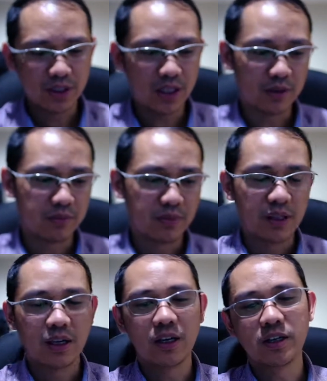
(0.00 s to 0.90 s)
yeah,
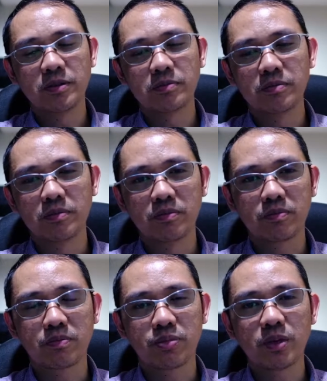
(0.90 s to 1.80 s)
um,
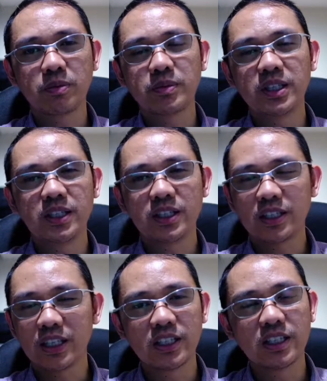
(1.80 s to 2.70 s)
probably uh,
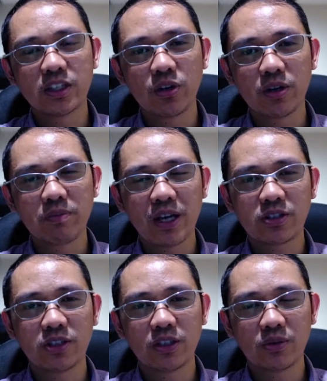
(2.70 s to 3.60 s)
again uh, going back
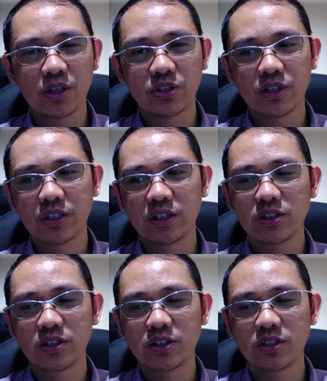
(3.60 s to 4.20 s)
to the question.